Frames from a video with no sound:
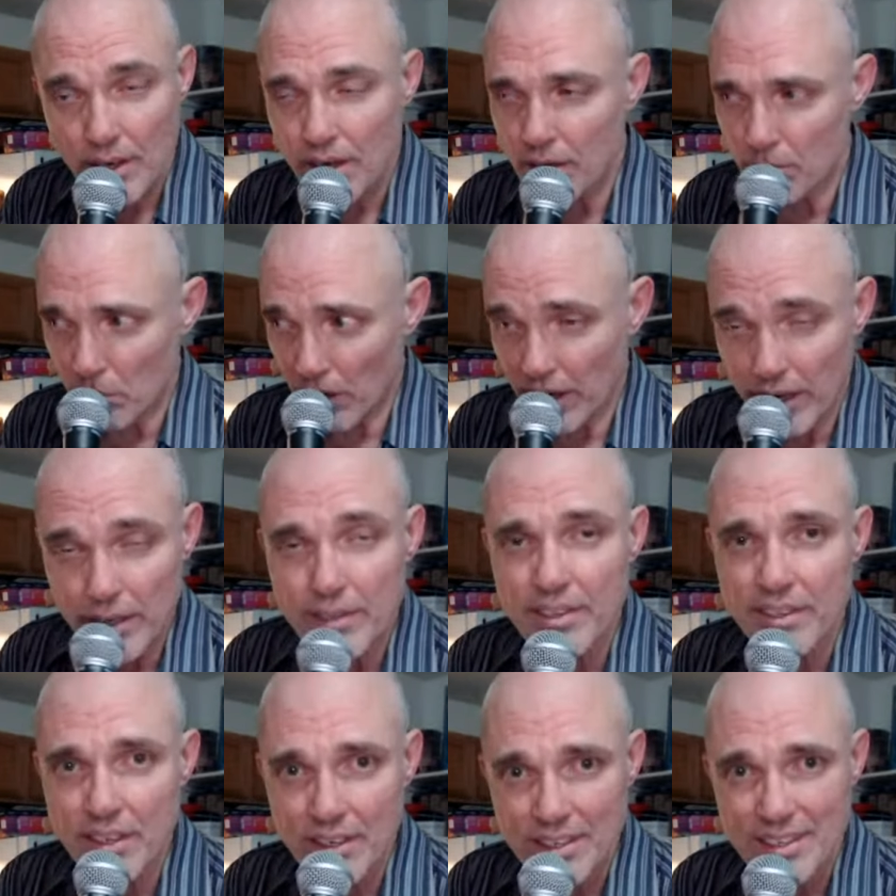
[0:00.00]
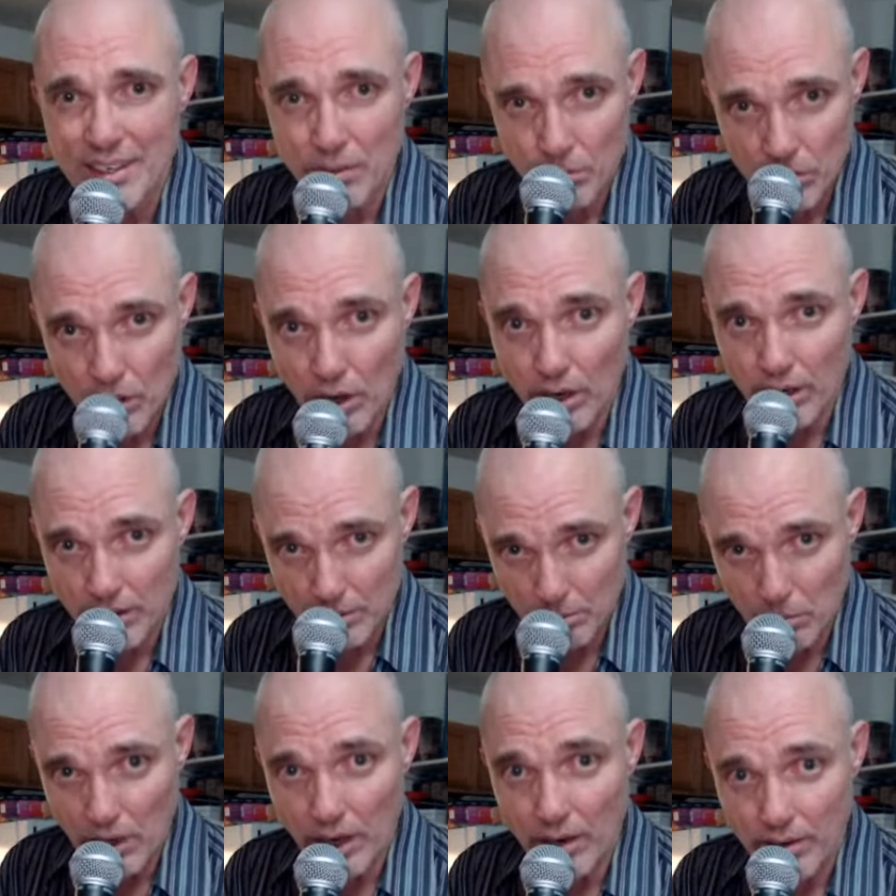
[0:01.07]
and by atheist they were talking
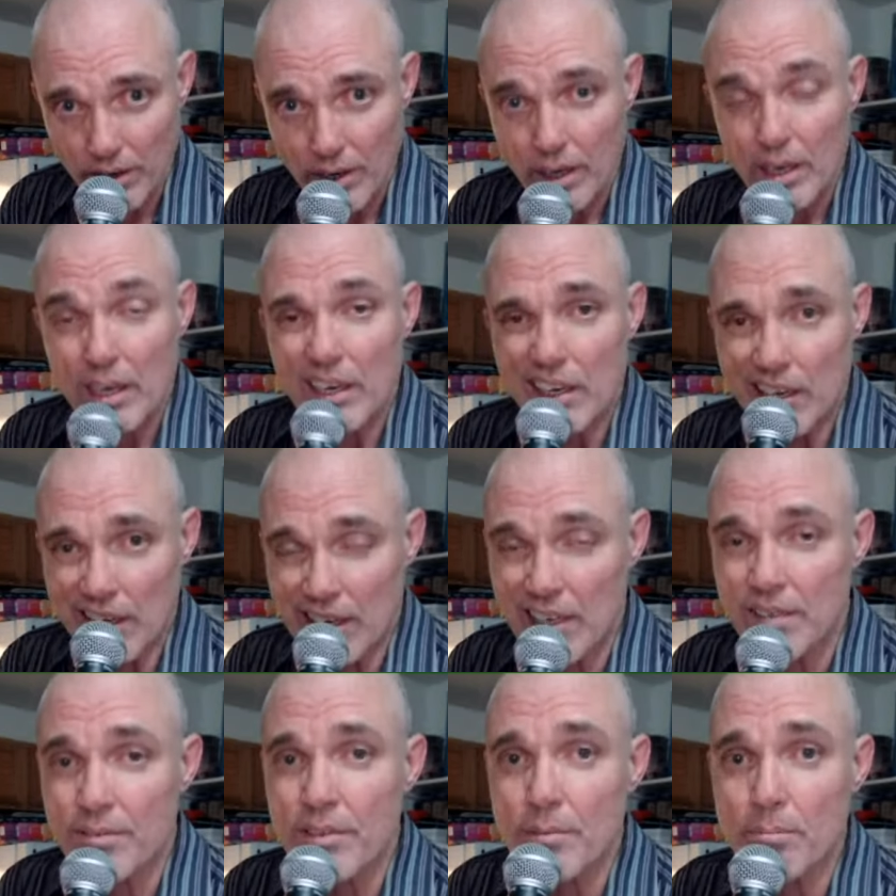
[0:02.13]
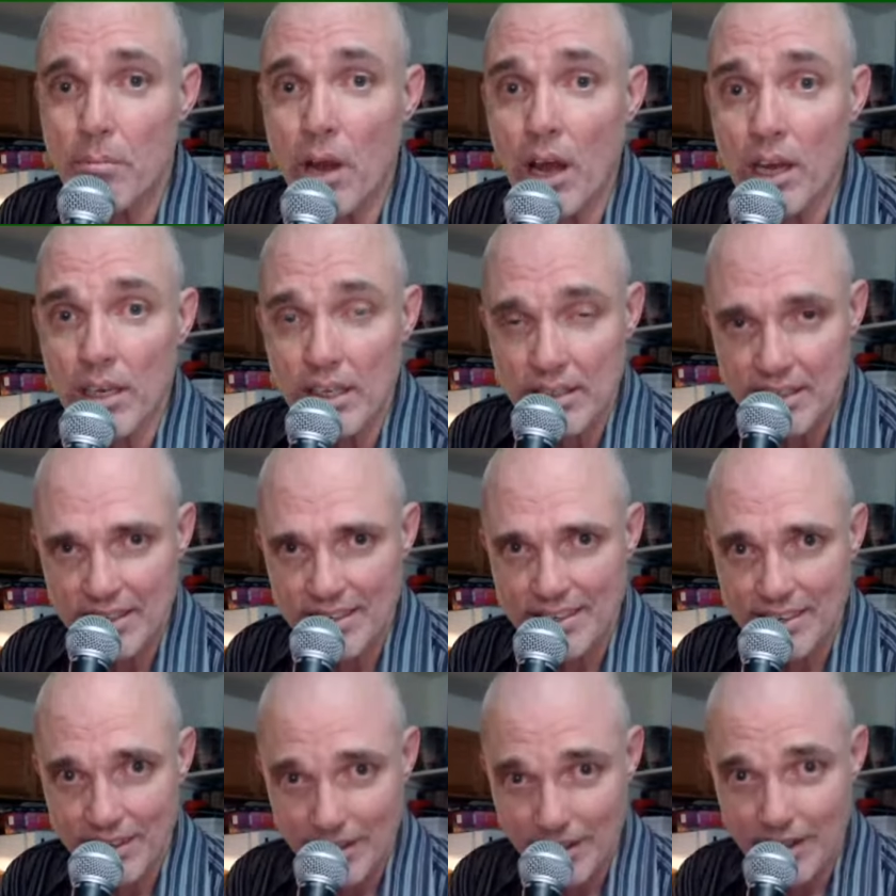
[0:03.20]
about any of the
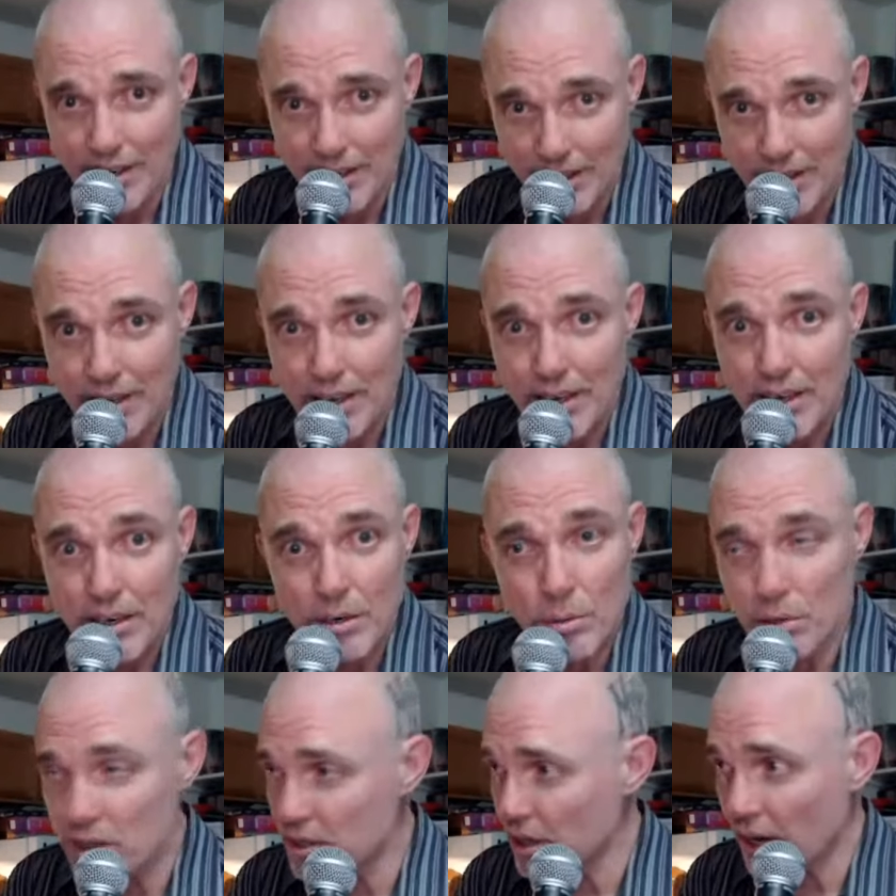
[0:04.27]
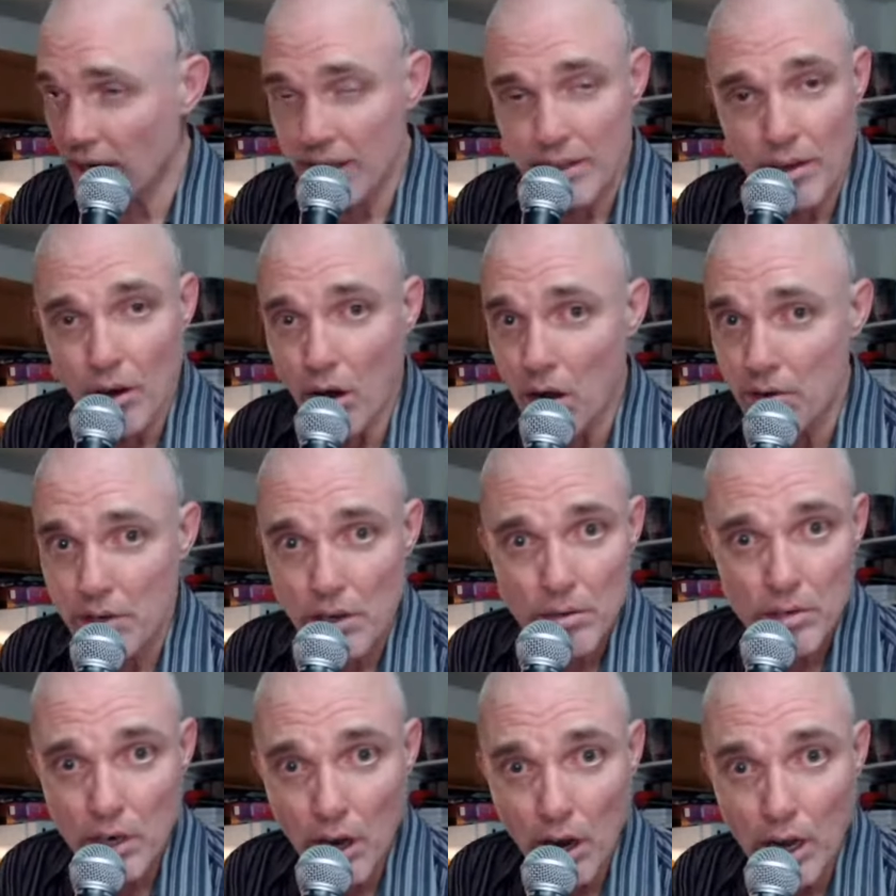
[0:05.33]
monists who were saying there are no
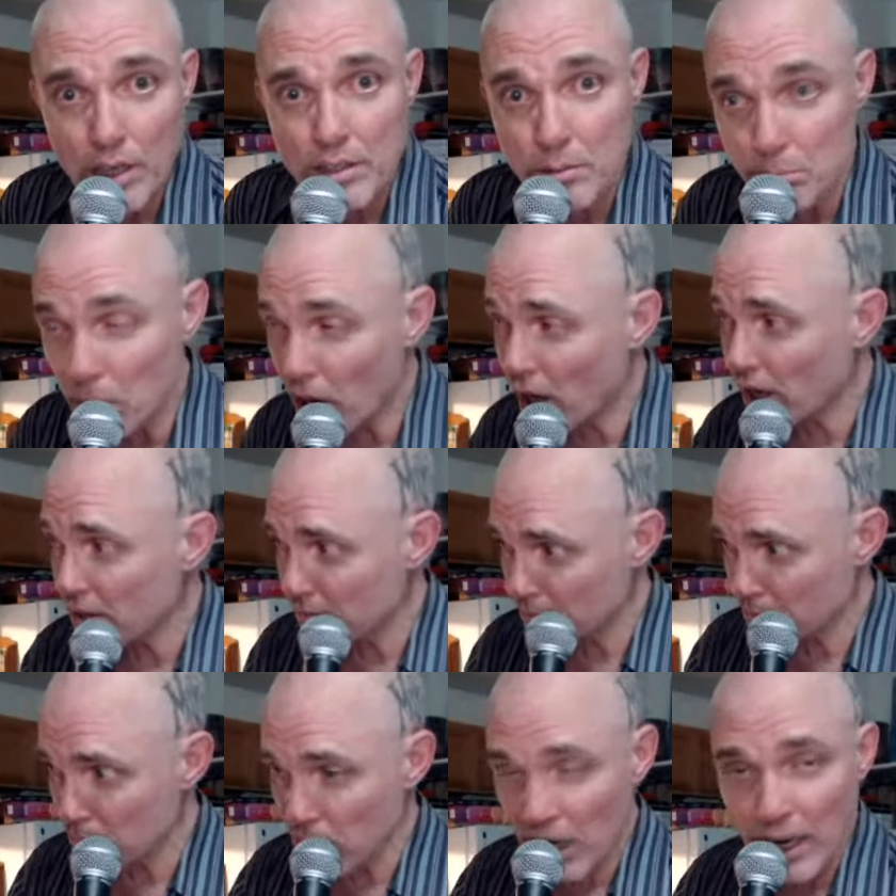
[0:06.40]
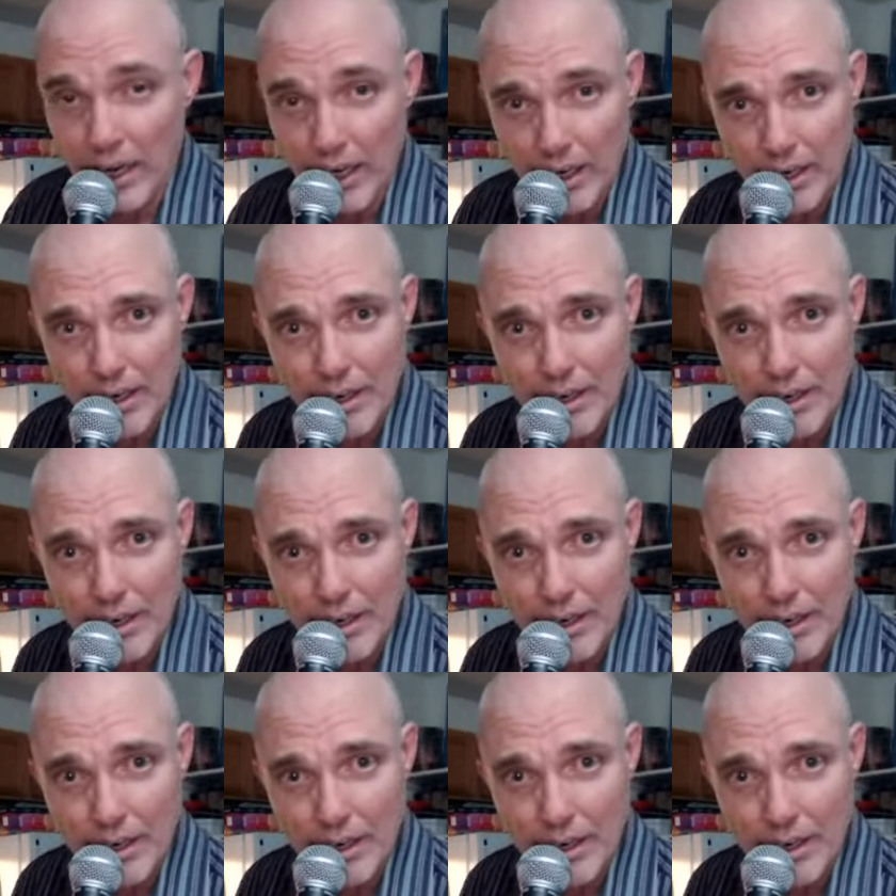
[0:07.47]
gods but blank.